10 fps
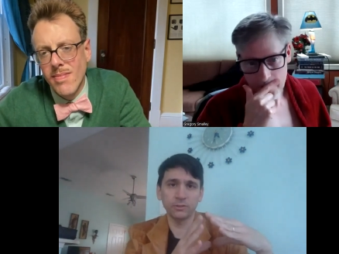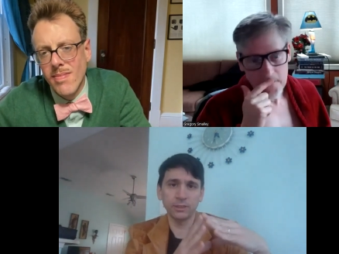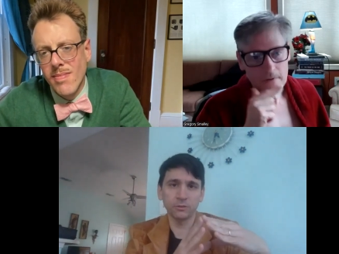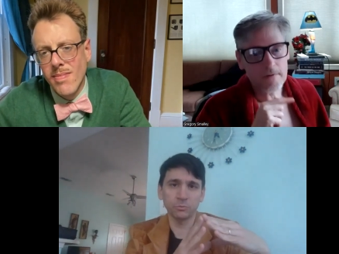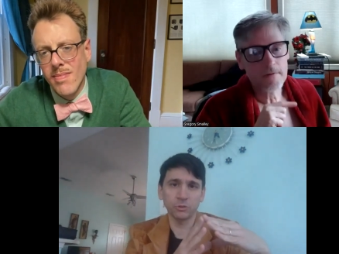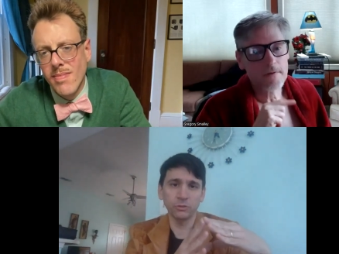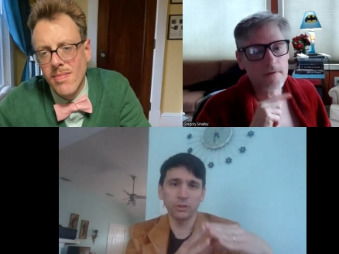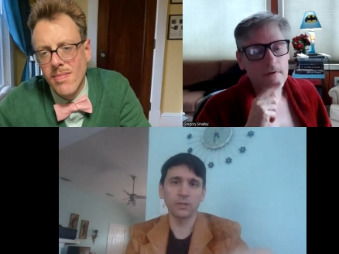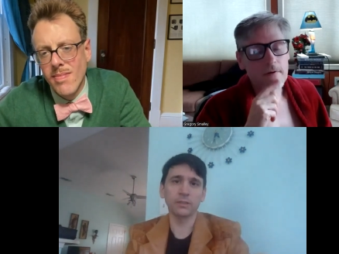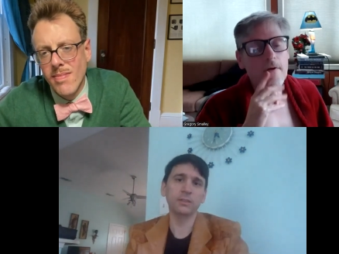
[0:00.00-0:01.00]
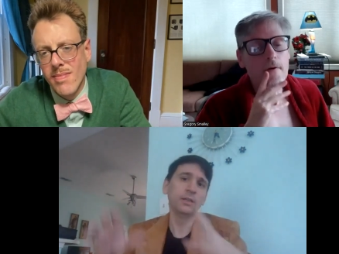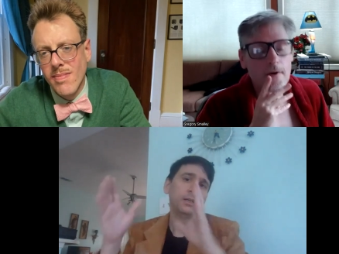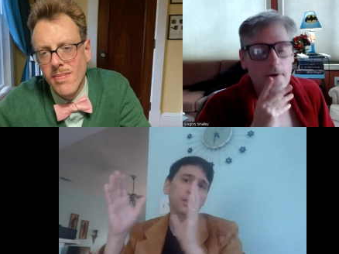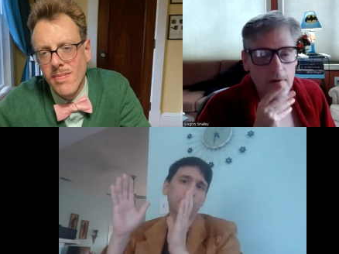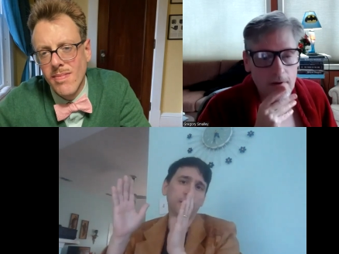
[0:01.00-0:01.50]
Speaker 1: as a prologue,
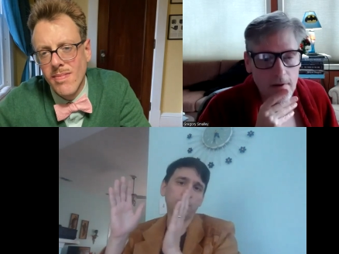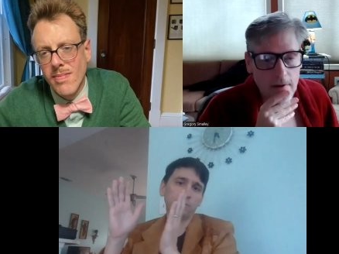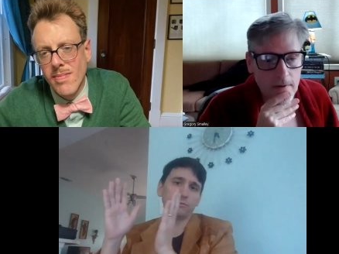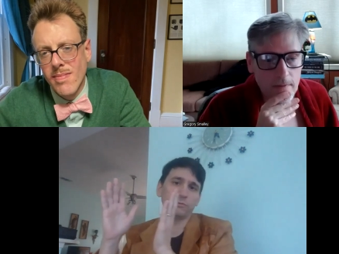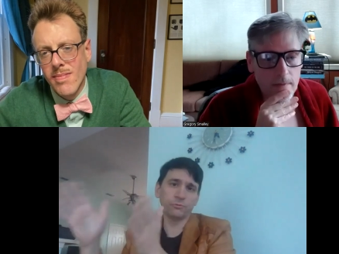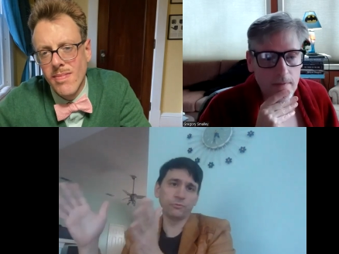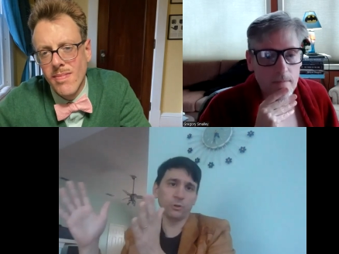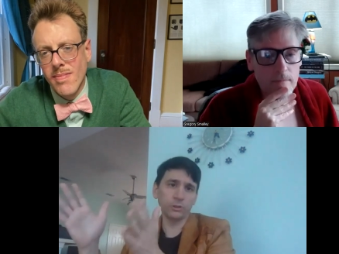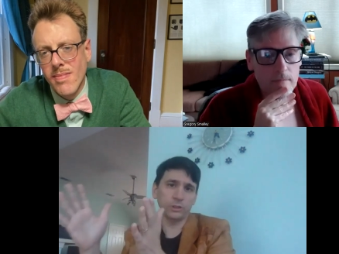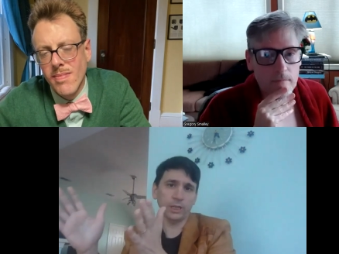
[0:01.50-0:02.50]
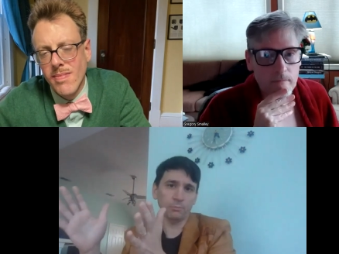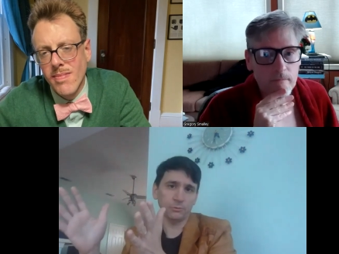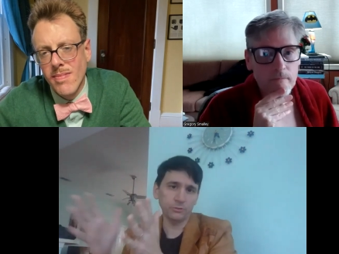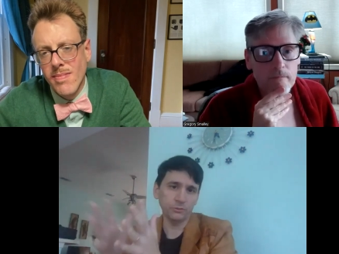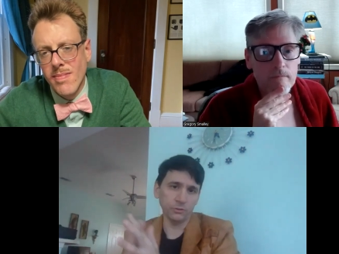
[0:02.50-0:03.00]
and then four
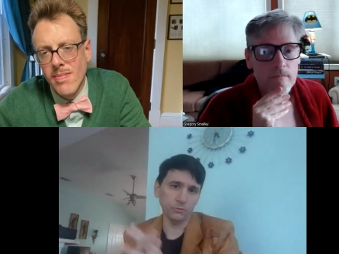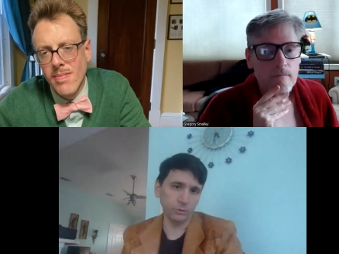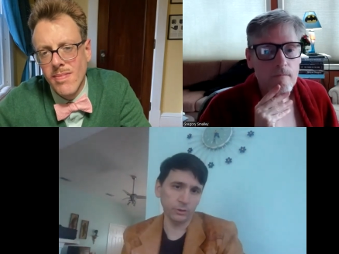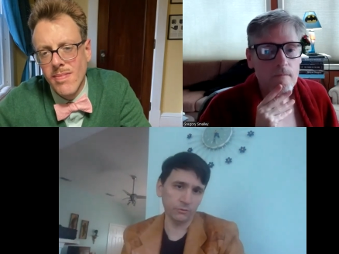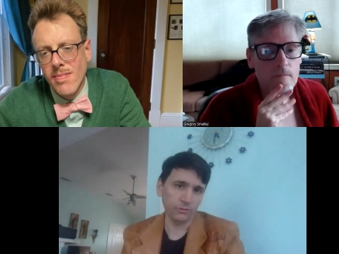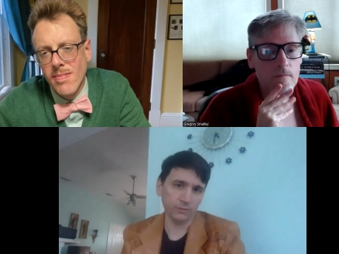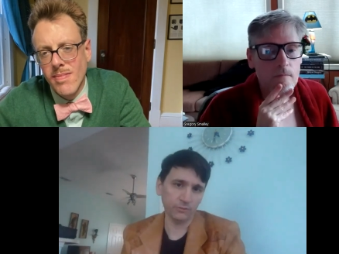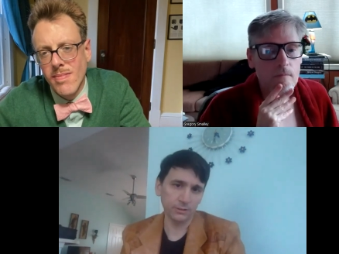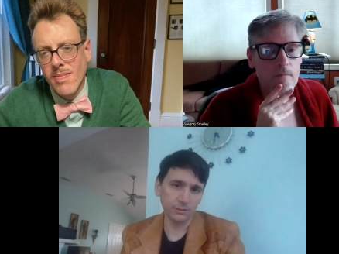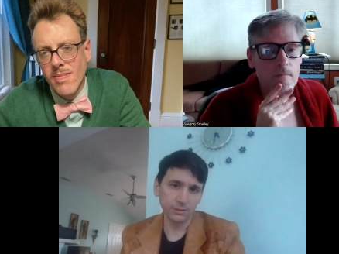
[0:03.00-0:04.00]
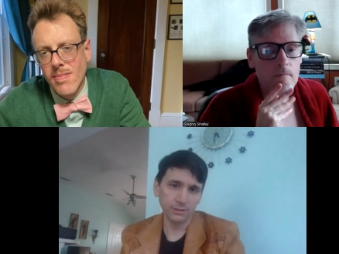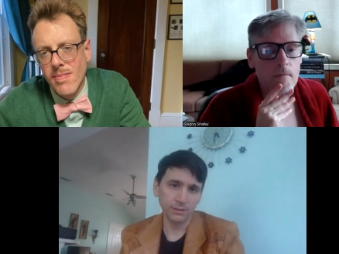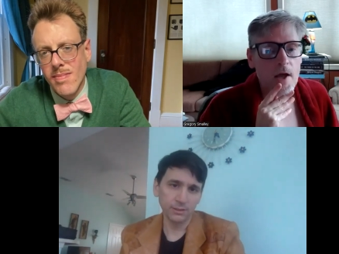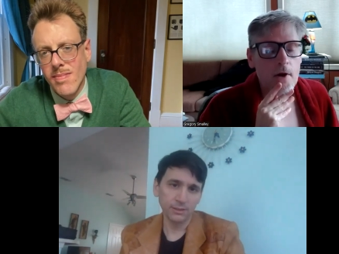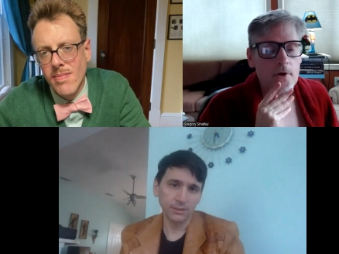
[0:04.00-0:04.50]
chapters of Wheel of Heaven.
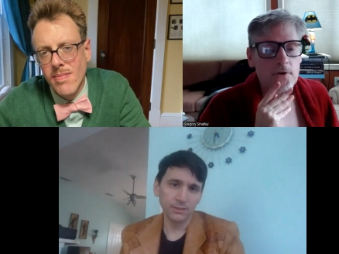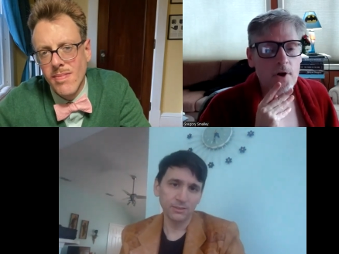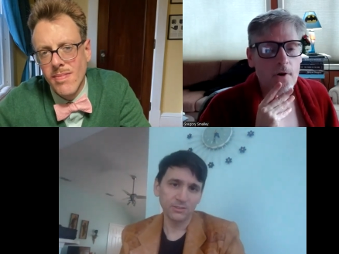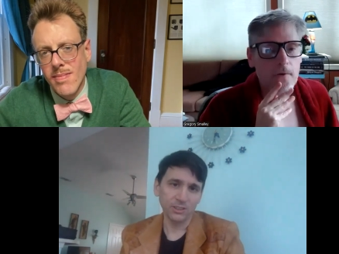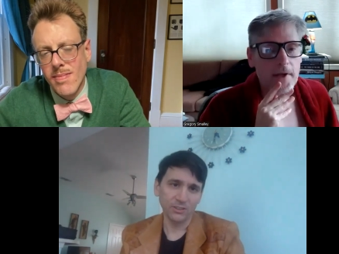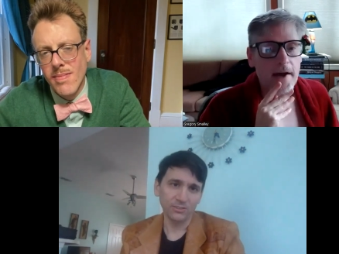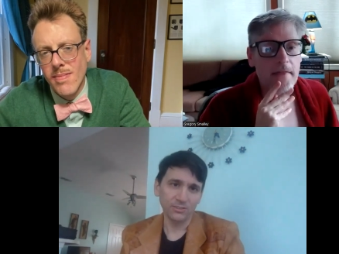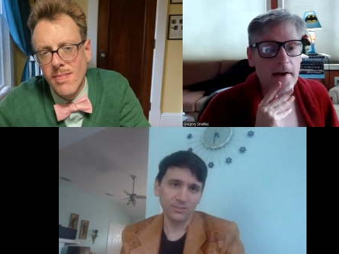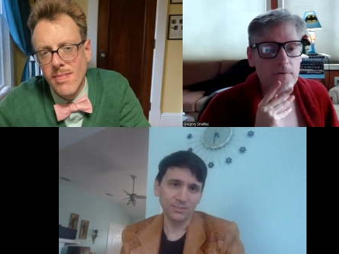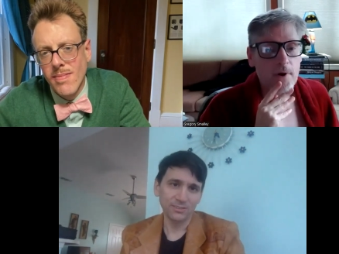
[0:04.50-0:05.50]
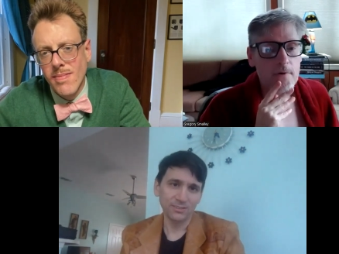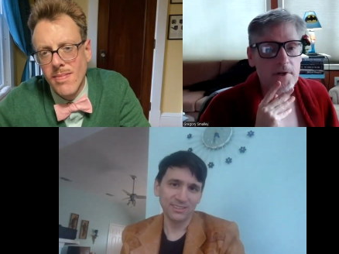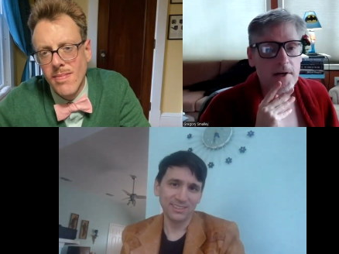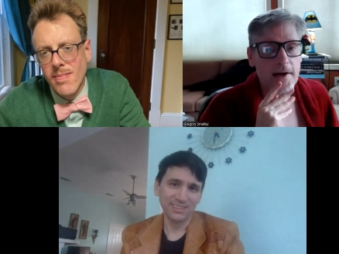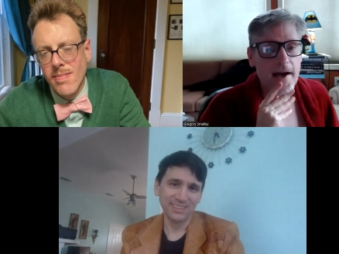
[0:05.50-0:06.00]
So, so
Speaker 2: yeah, that's what I
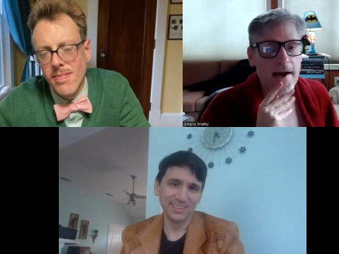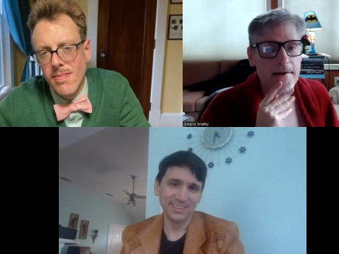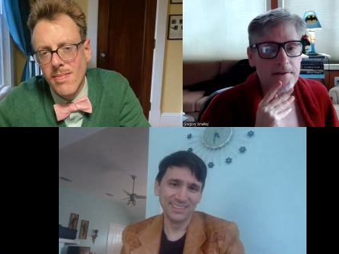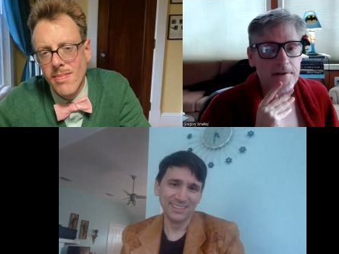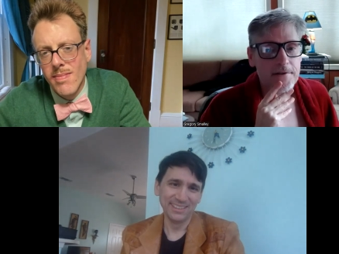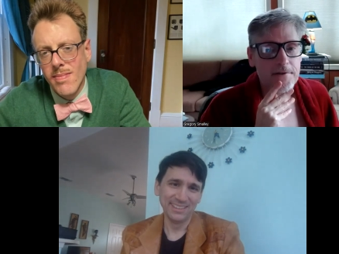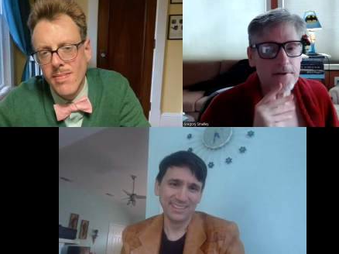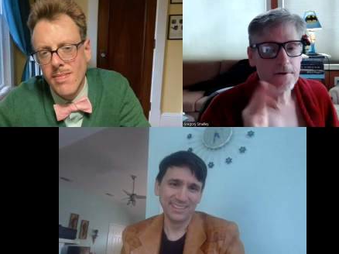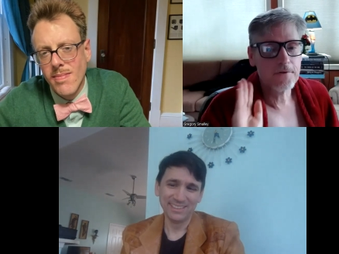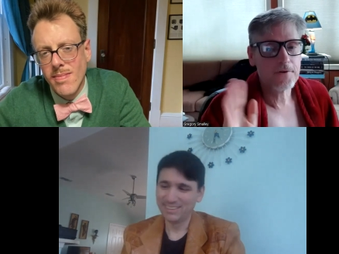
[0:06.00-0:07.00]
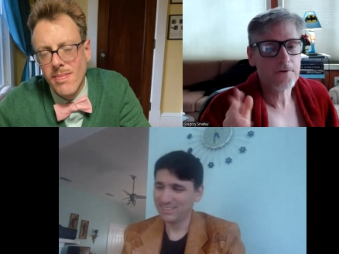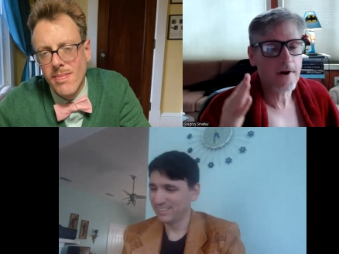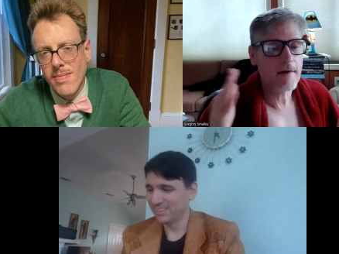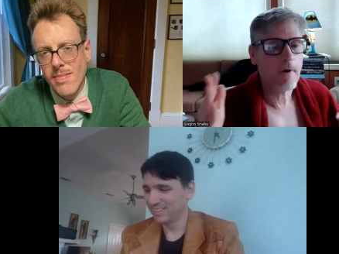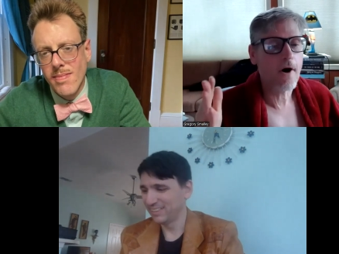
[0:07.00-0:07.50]
was going to ask. Is you
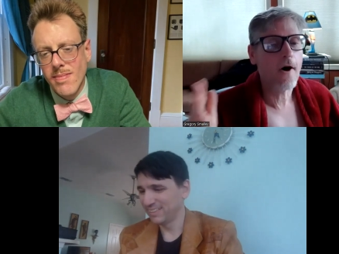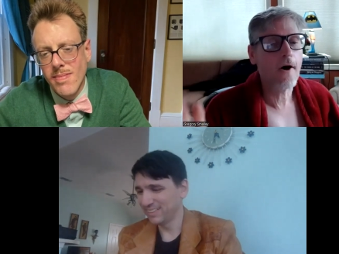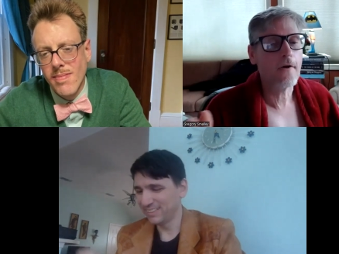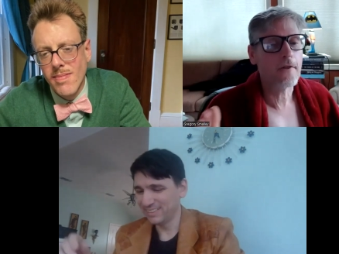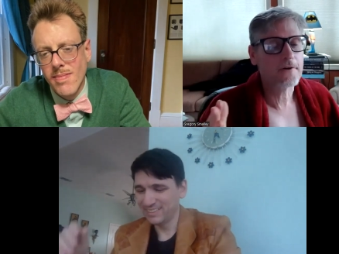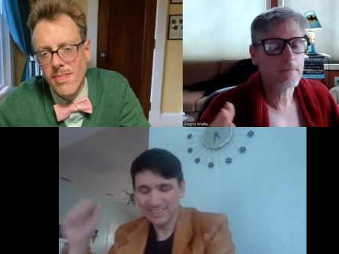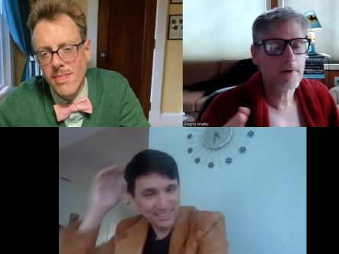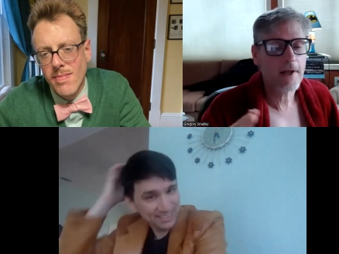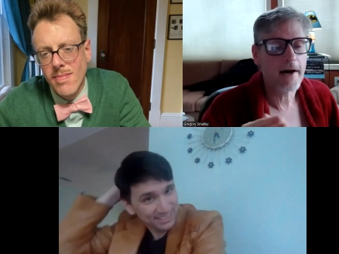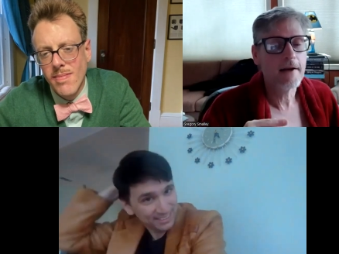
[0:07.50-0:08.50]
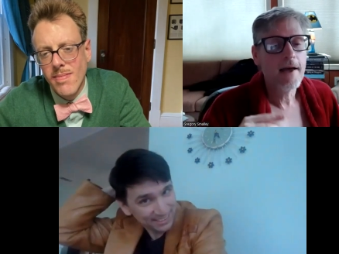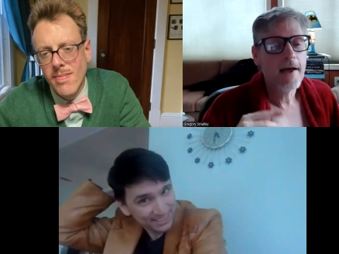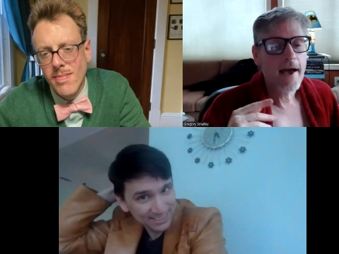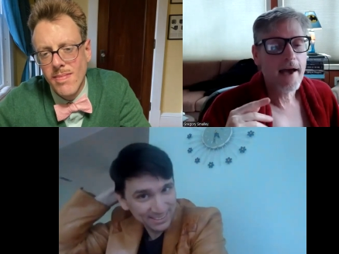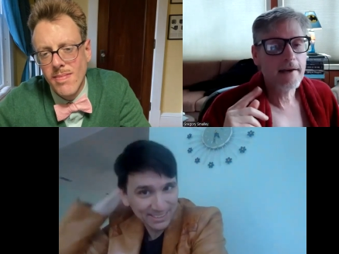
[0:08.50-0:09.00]
describe all this plot,
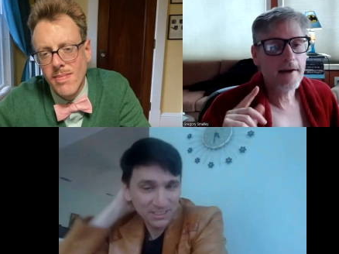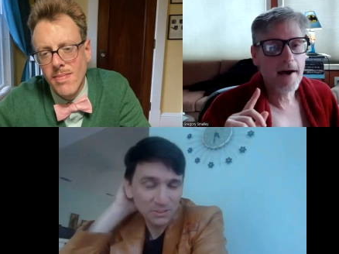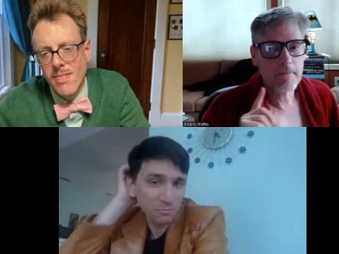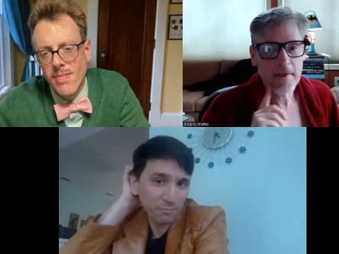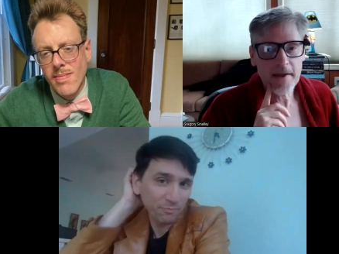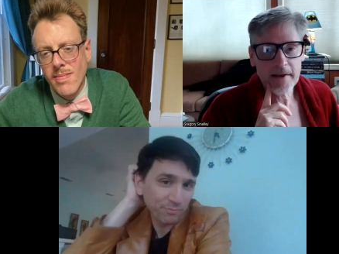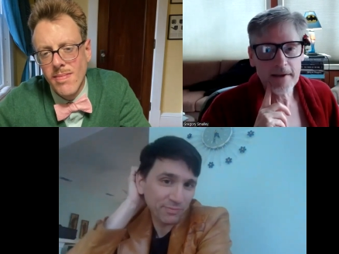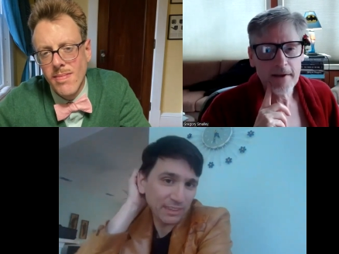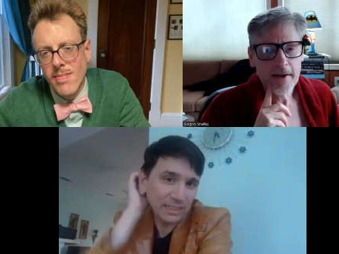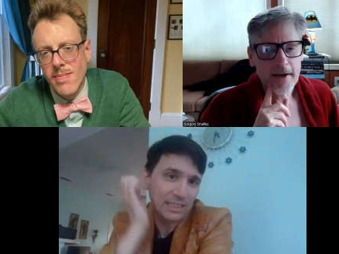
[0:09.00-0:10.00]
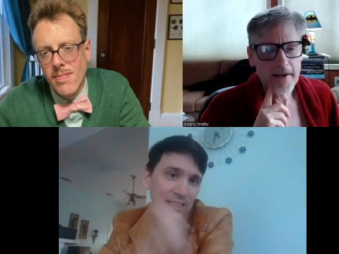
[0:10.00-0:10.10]
and I'm thinking,